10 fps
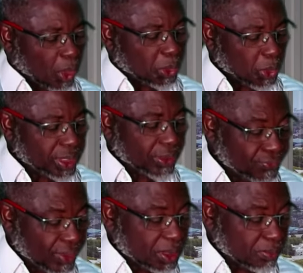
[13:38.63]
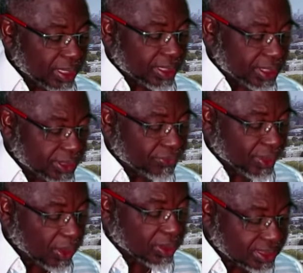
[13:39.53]
Although he faced many
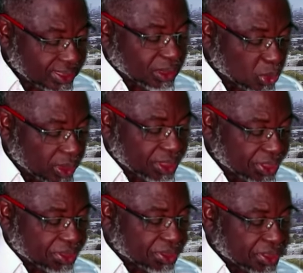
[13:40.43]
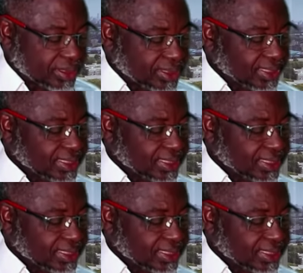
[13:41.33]
difficult situations,